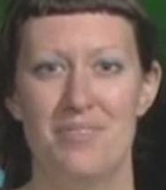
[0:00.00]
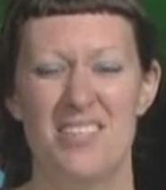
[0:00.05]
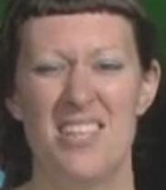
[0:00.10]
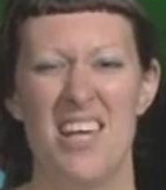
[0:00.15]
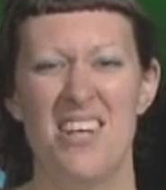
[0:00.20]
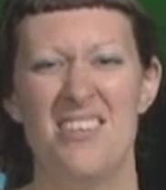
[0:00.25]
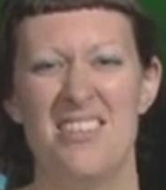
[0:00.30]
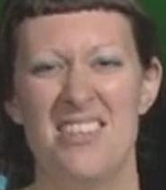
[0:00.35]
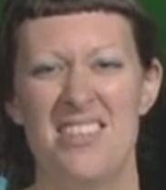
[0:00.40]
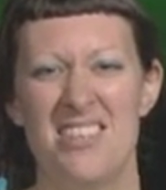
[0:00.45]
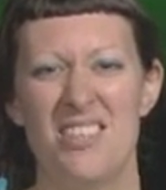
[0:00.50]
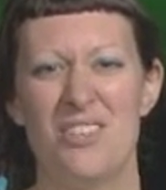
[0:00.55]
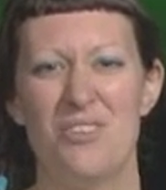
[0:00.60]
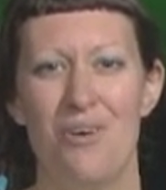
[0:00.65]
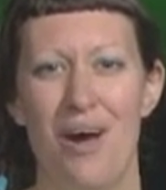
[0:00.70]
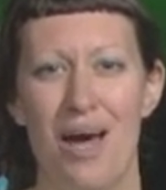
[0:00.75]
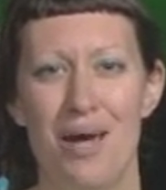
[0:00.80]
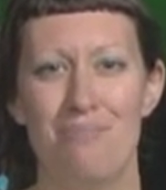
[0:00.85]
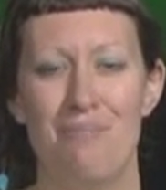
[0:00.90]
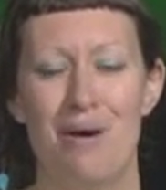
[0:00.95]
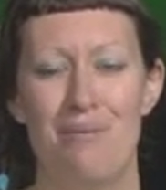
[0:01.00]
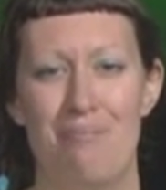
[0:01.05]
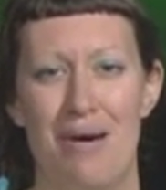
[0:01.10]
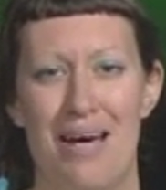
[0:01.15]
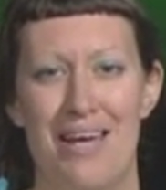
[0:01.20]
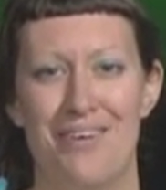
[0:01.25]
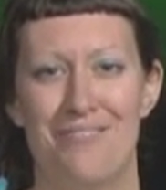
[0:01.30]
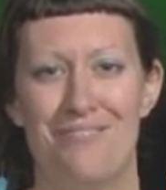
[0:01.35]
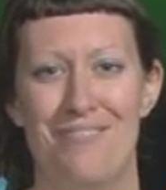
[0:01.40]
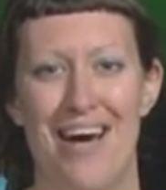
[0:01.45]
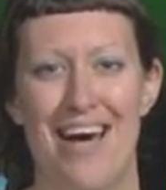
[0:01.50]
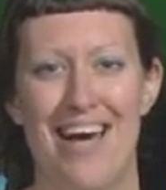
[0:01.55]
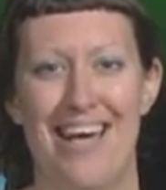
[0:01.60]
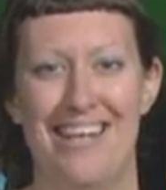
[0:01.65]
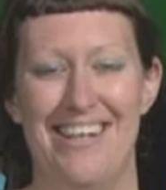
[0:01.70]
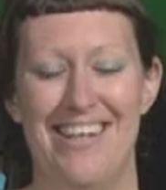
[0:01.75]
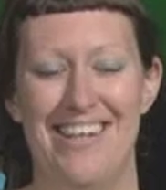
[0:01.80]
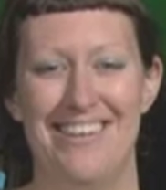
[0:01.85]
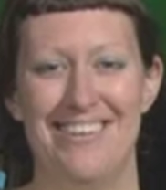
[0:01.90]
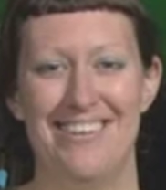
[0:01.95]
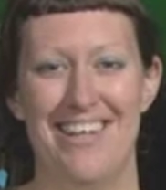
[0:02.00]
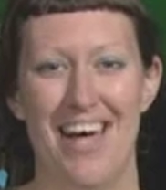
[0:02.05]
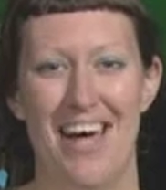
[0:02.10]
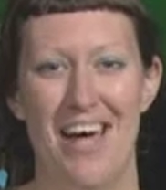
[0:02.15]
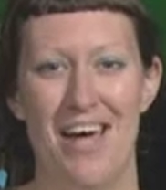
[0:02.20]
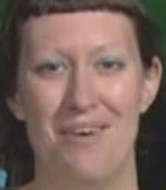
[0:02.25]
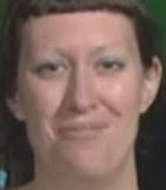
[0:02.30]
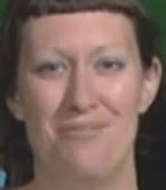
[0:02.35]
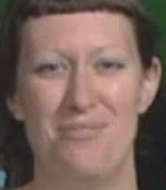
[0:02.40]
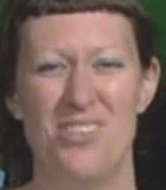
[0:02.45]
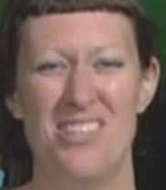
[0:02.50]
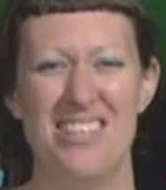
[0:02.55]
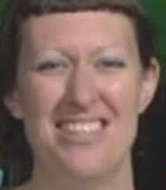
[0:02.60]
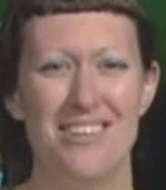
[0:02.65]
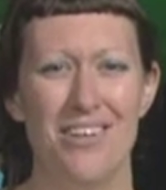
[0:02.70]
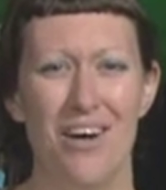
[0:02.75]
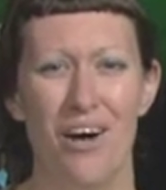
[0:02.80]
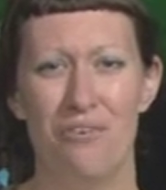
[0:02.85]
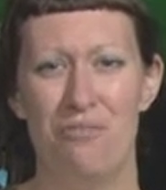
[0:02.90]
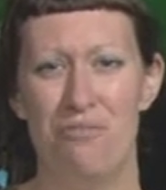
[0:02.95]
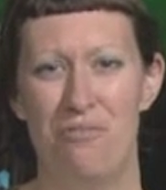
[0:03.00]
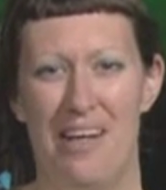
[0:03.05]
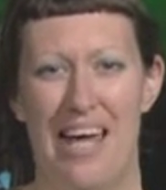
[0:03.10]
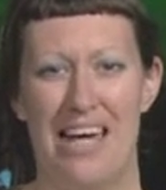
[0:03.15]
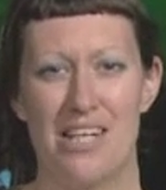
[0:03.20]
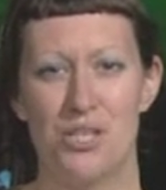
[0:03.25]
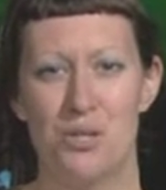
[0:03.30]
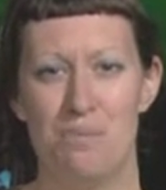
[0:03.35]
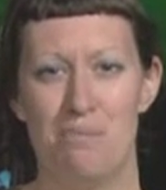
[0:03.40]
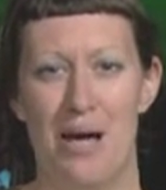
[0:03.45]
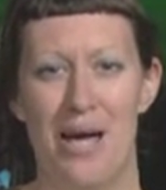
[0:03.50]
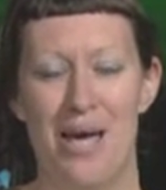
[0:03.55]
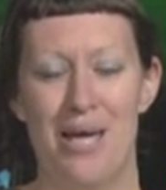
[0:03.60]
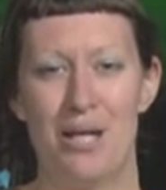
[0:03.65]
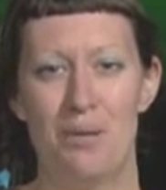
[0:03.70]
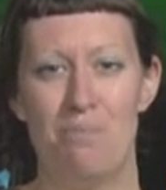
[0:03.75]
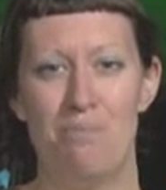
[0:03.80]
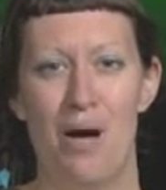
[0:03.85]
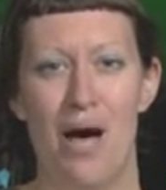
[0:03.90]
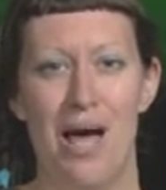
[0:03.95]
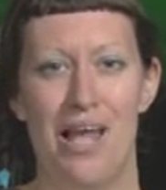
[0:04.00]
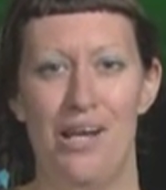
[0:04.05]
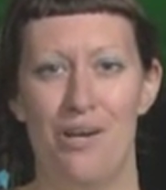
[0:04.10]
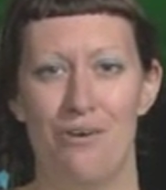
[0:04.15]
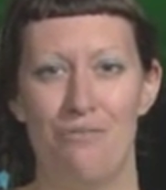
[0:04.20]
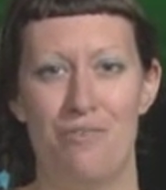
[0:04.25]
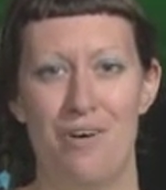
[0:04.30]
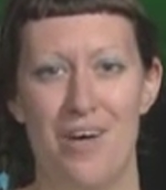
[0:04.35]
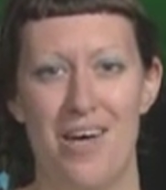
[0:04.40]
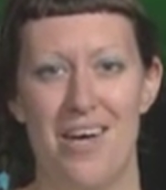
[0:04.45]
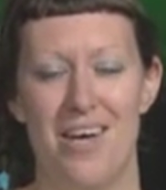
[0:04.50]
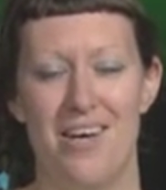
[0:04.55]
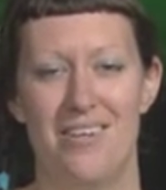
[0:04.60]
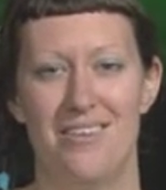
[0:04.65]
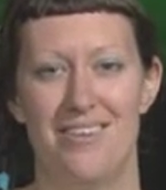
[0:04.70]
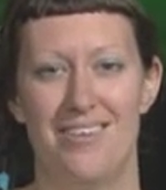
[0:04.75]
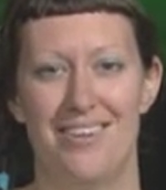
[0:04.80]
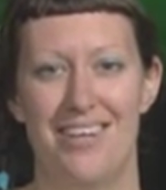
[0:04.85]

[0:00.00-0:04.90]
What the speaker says: So to describe my bike Violet, she's not a flash bike, but I love her.